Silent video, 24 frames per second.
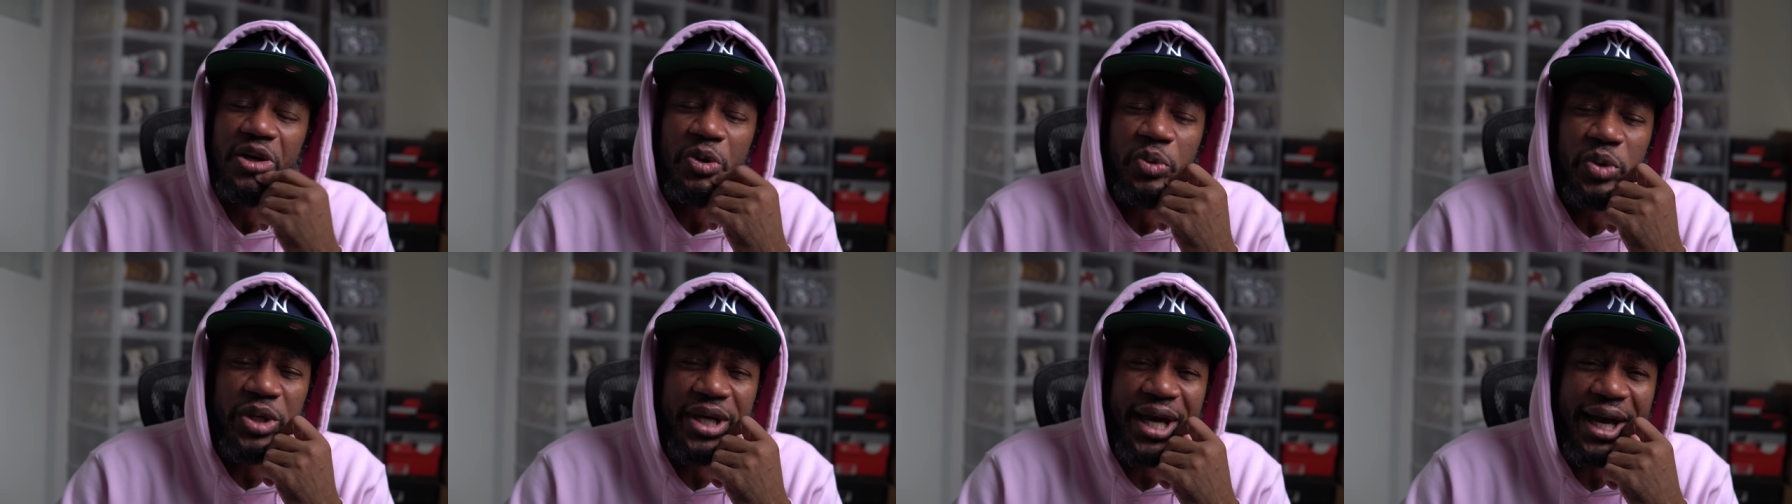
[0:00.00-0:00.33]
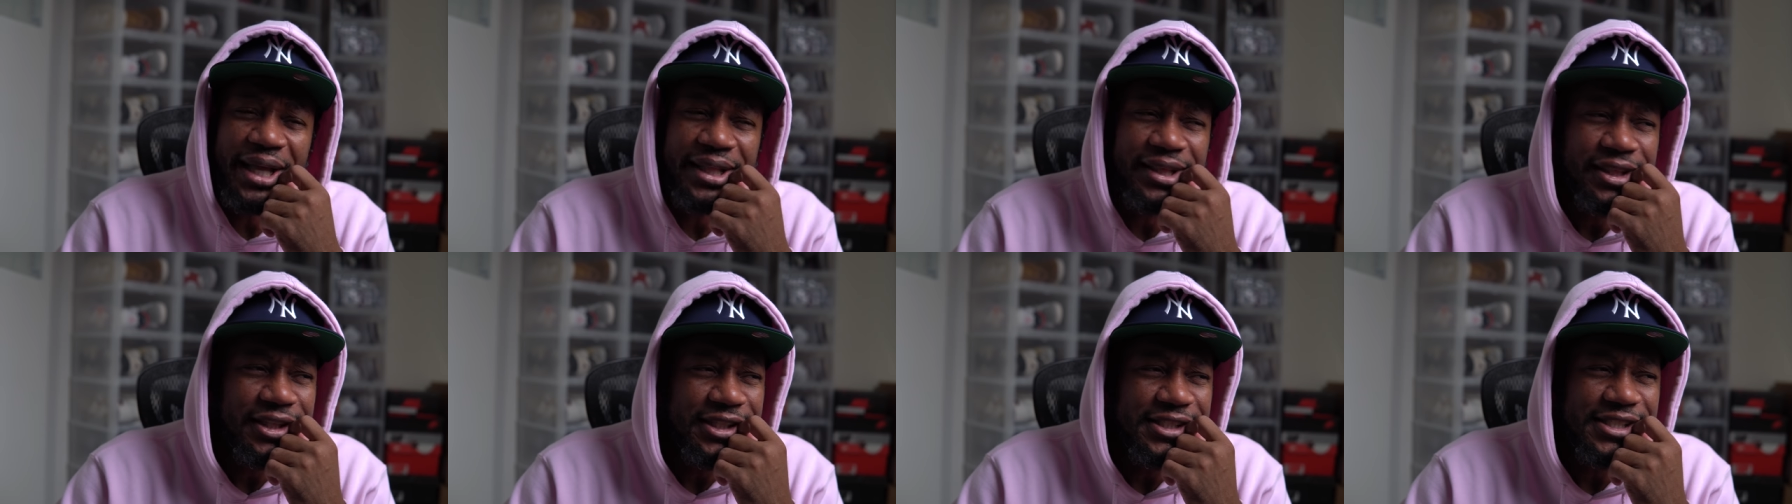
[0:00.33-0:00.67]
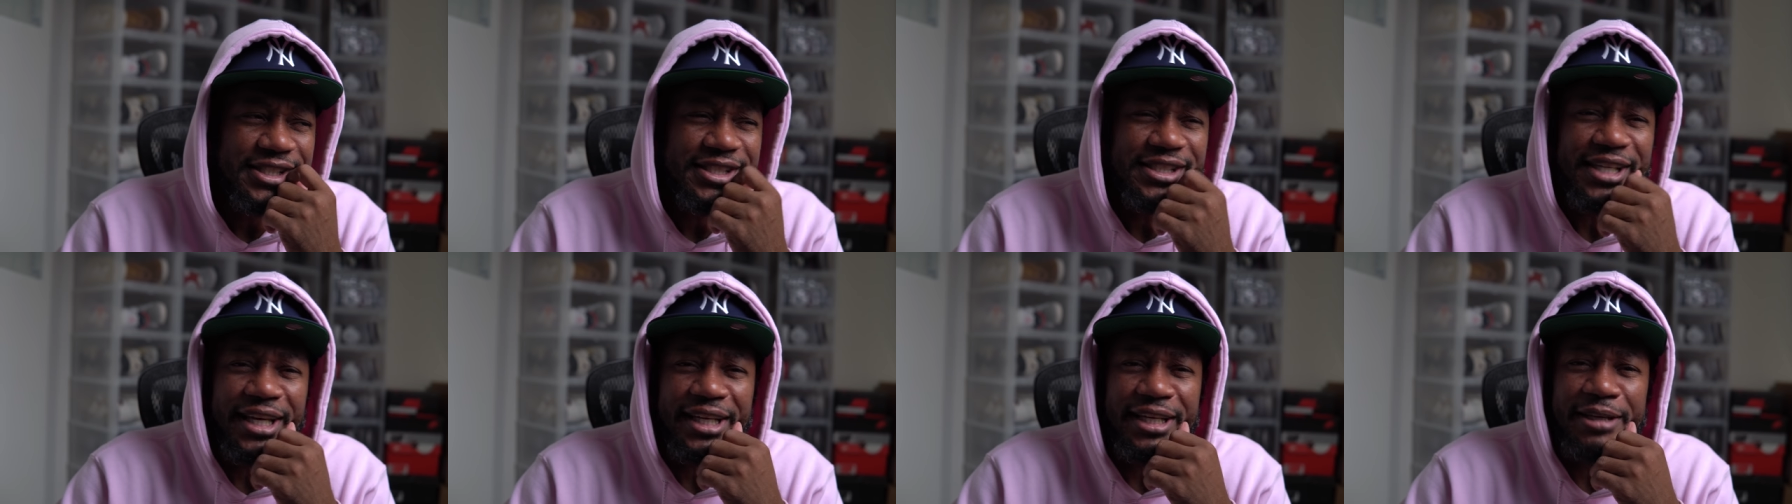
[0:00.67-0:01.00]
We got the
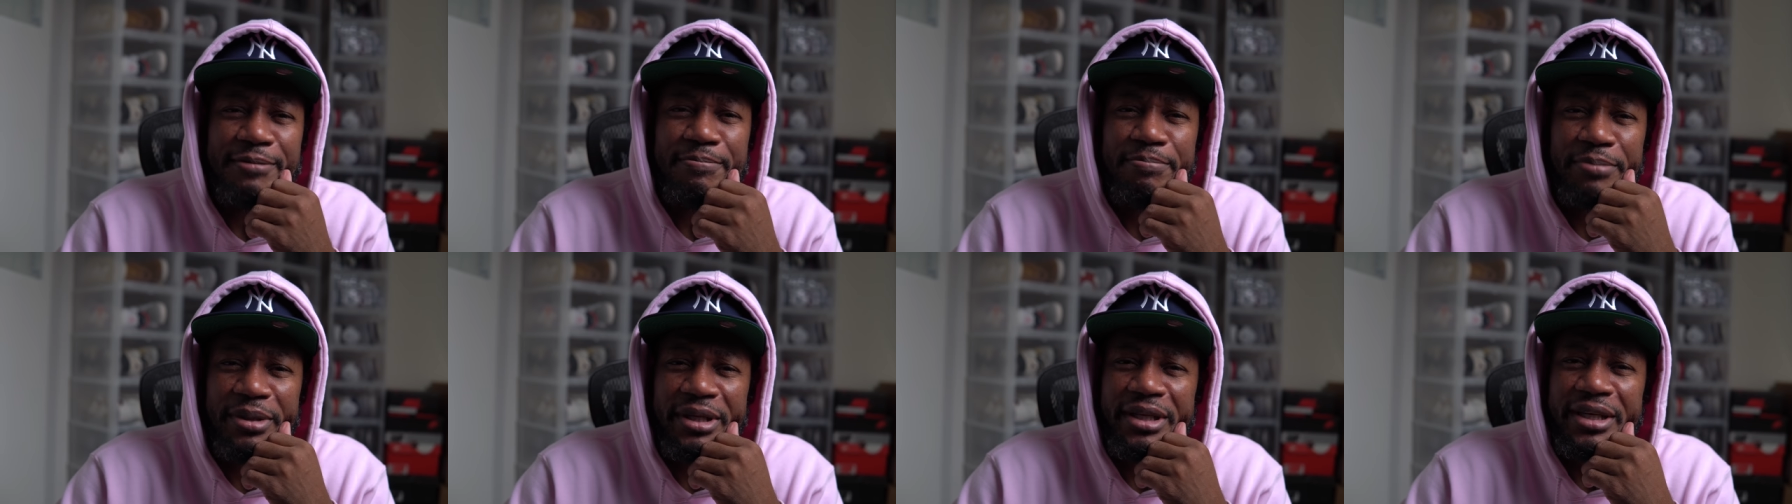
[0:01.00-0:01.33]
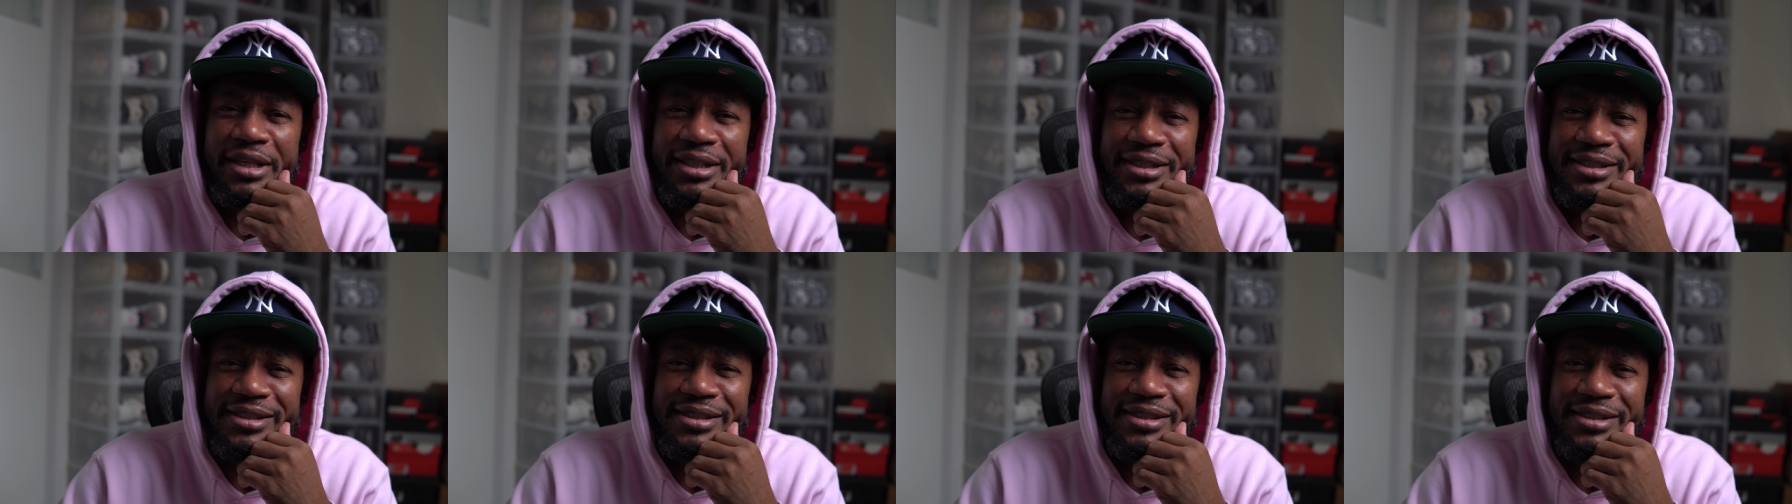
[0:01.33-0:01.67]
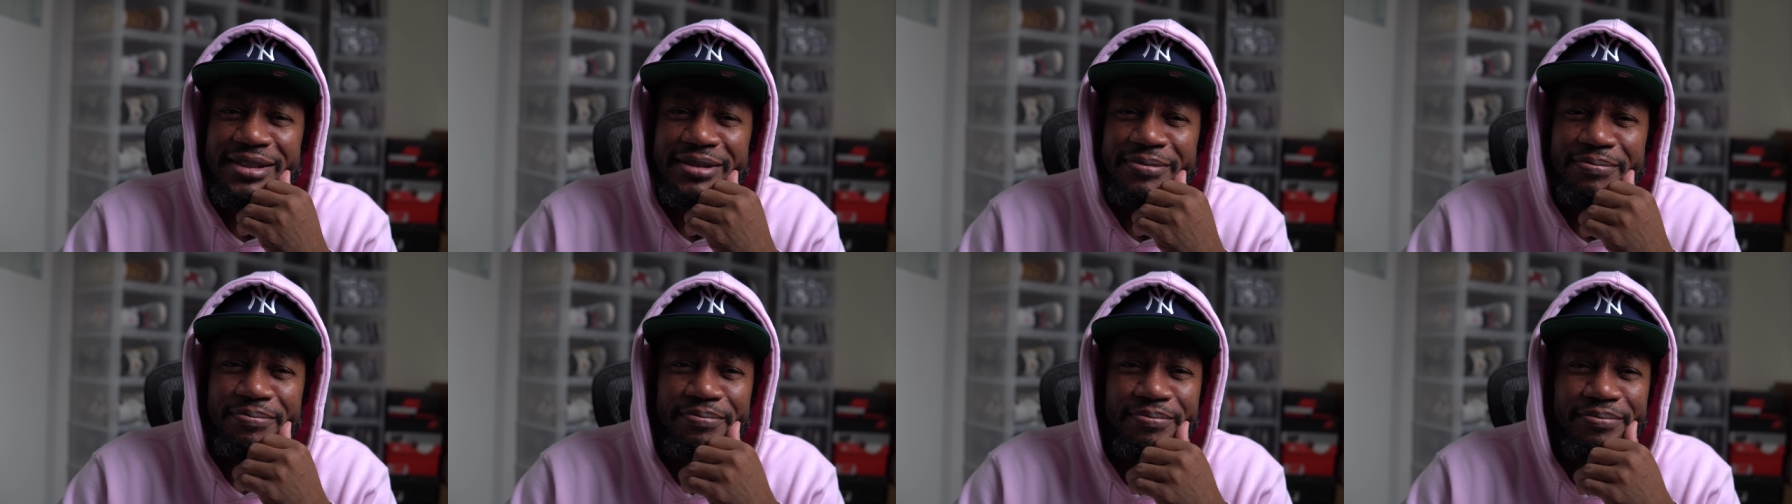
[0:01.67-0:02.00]
second
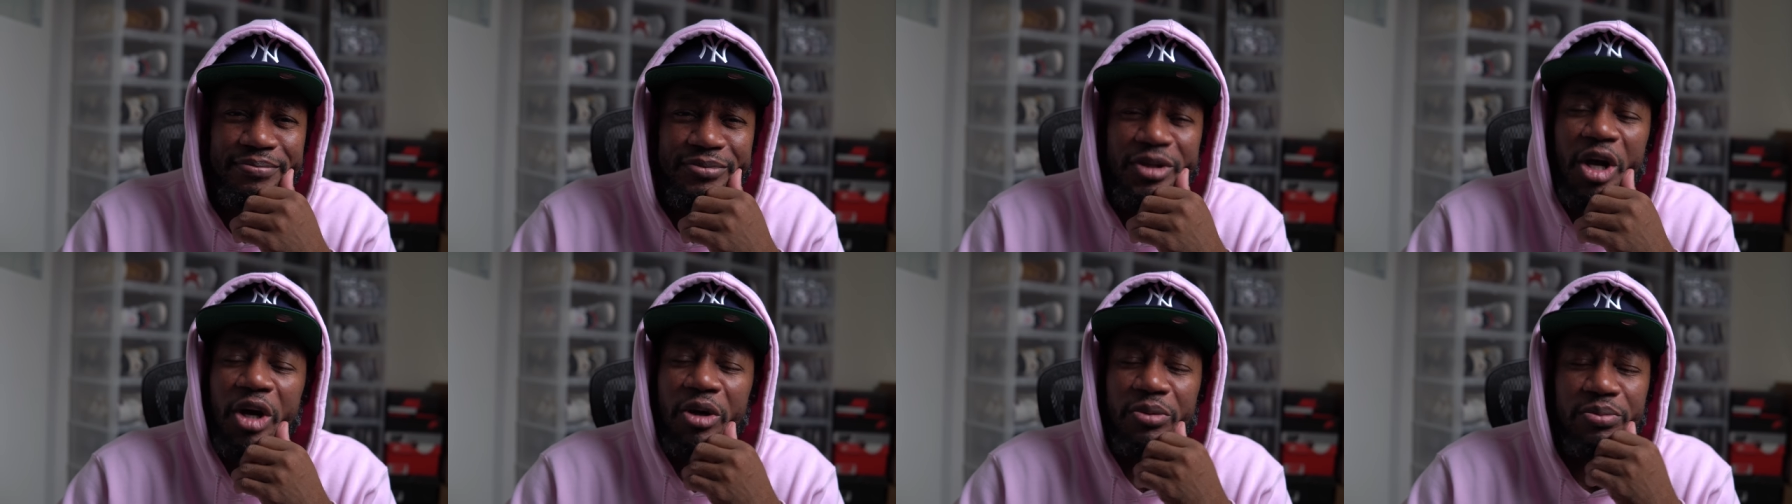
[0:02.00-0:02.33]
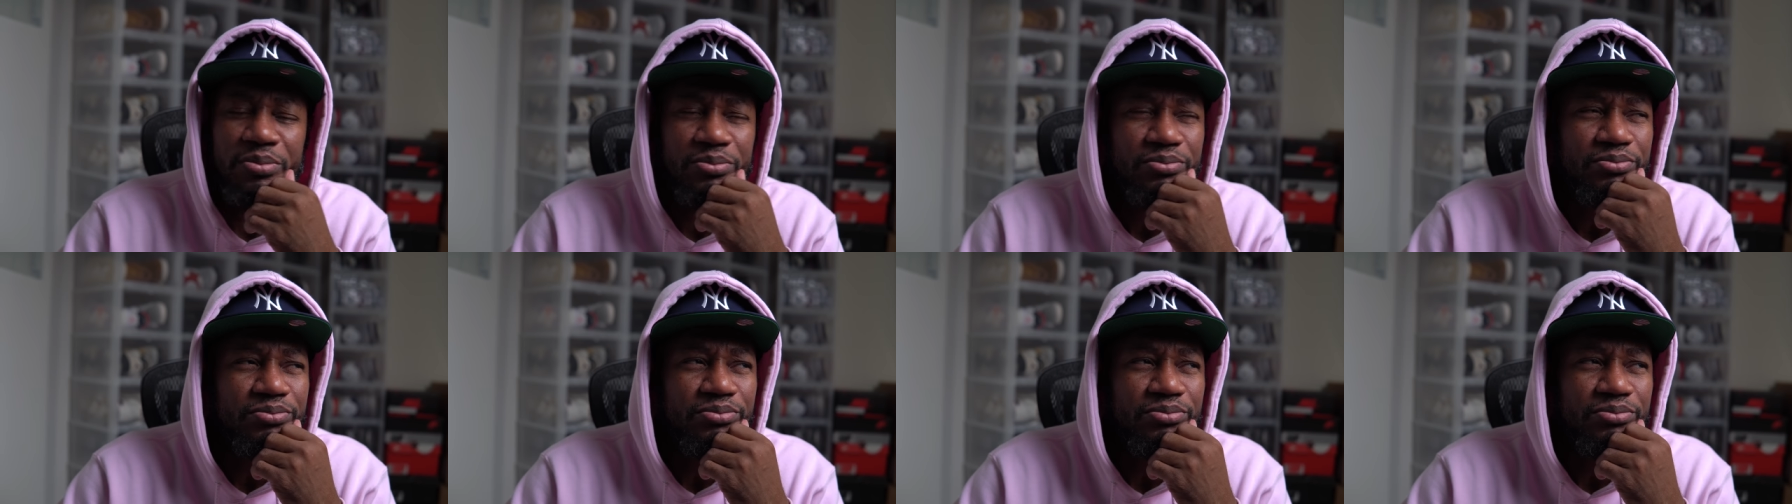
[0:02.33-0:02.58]
biggest. No.